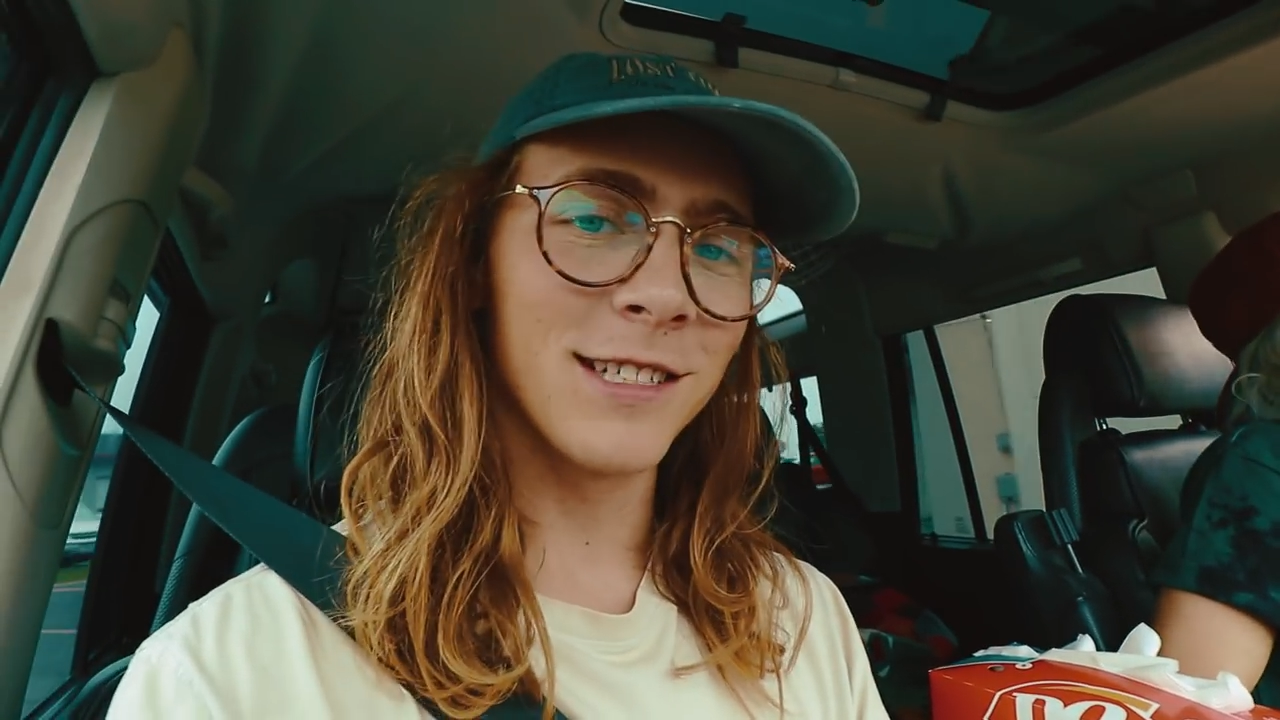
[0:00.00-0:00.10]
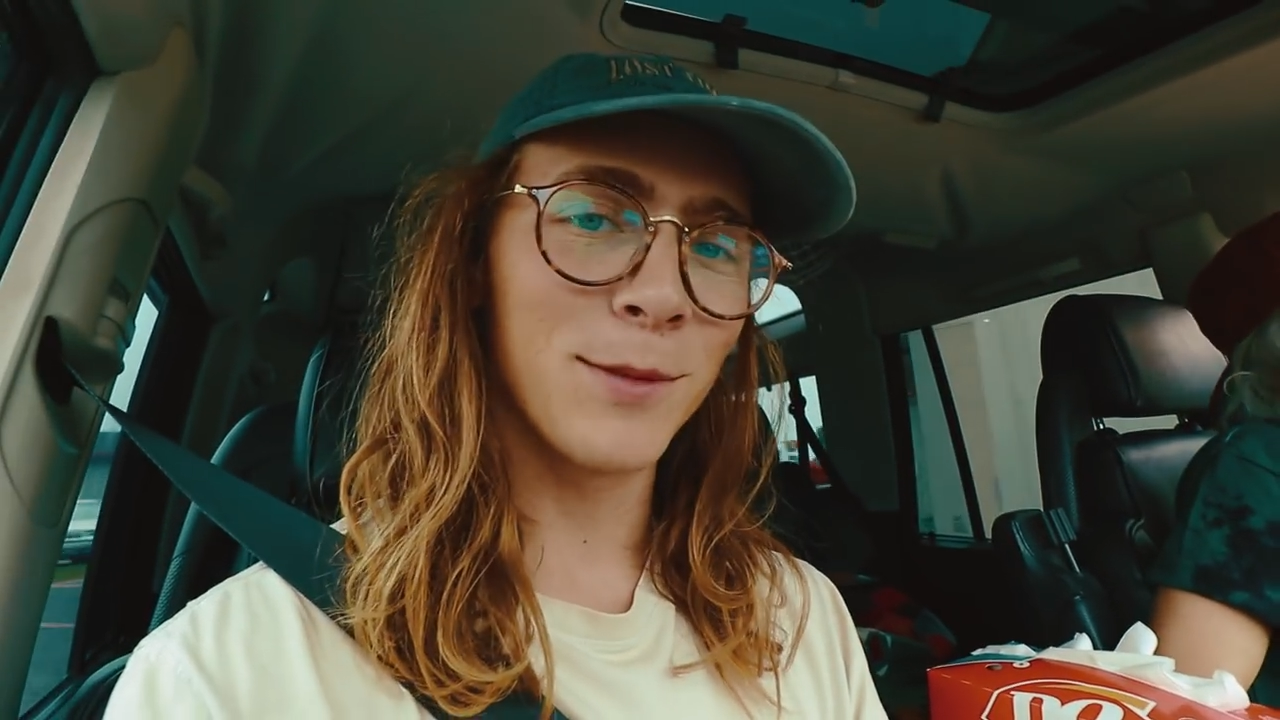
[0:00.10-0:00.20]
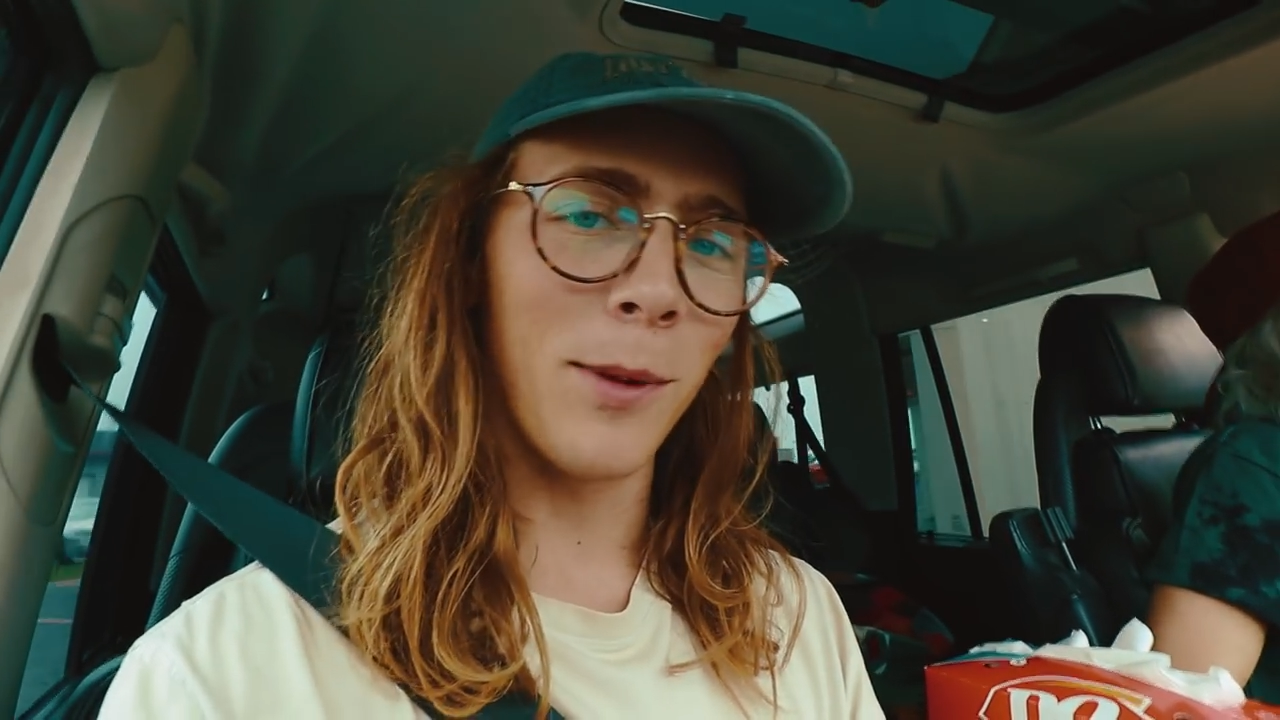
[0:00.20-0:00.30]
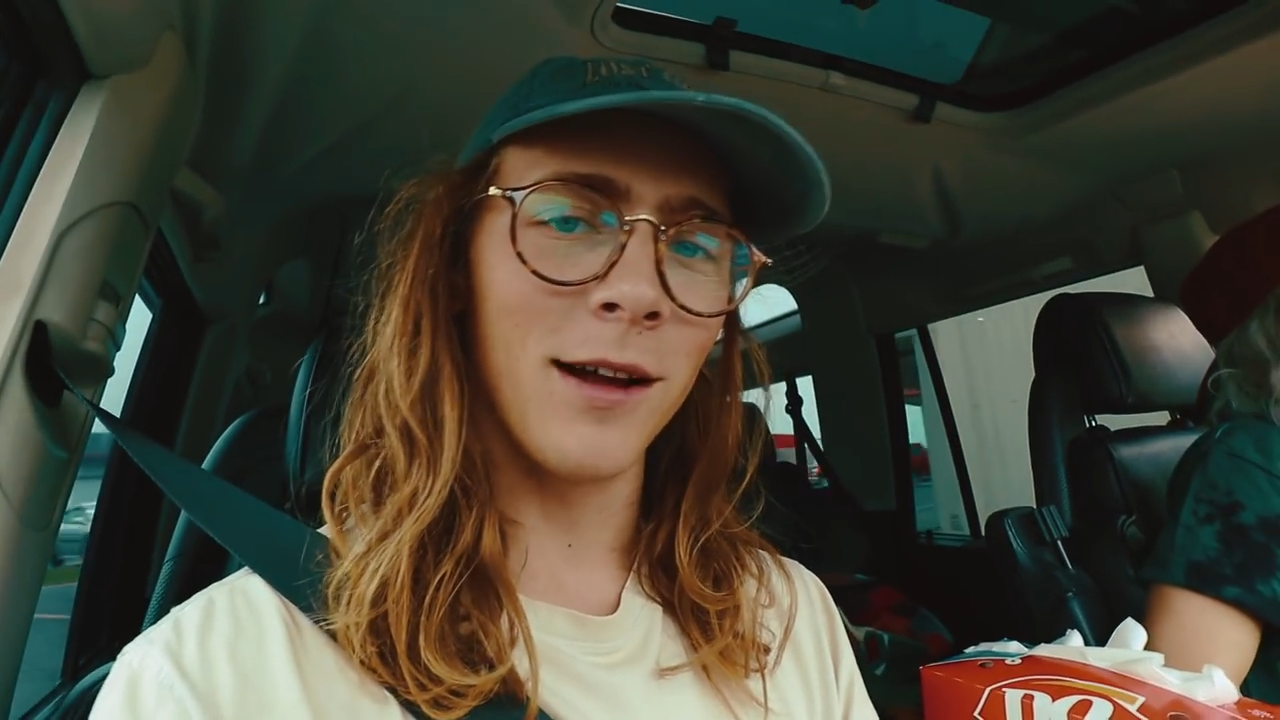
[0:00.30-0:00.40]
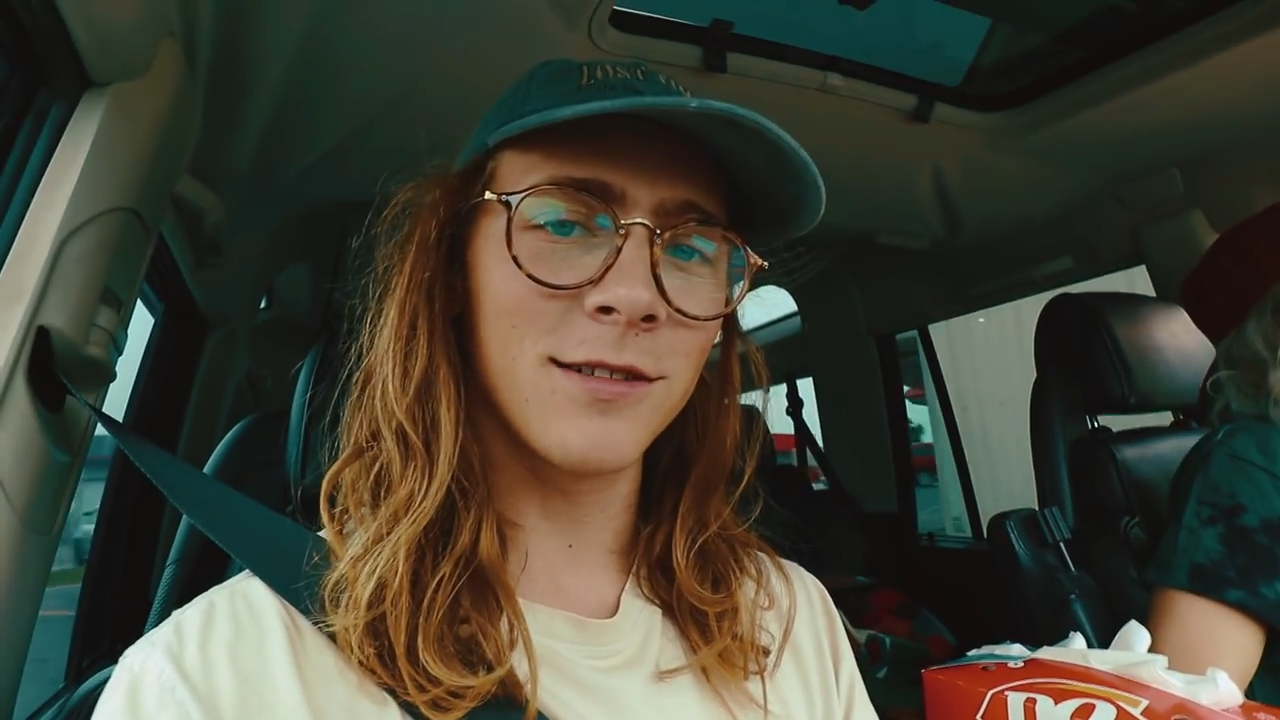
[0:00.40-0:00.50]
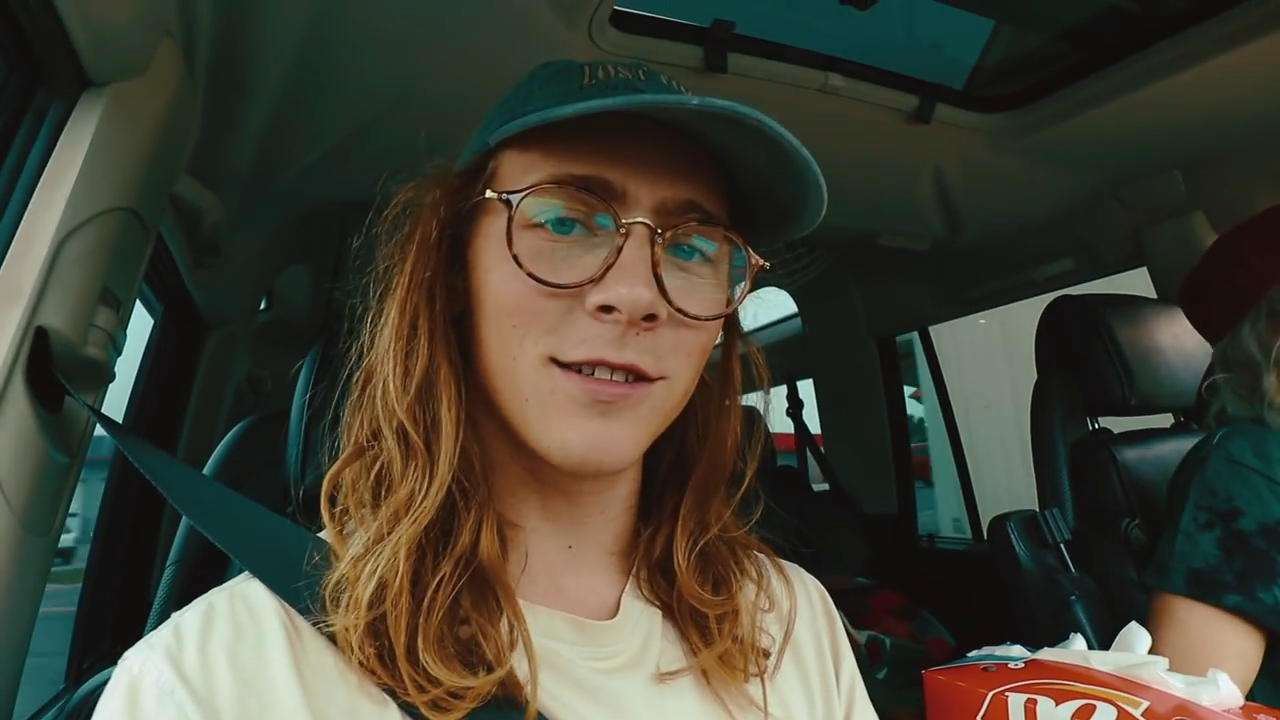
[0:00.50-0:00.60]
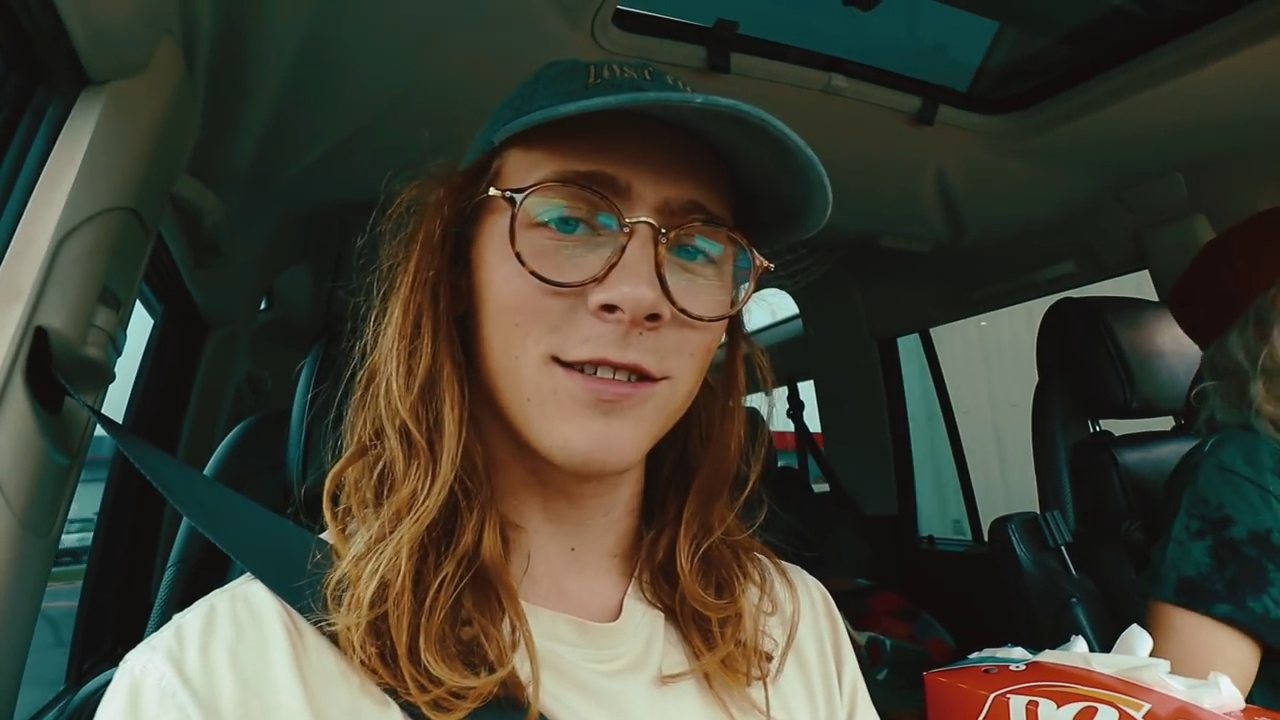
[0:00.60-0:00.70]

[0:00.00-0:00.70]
sponsor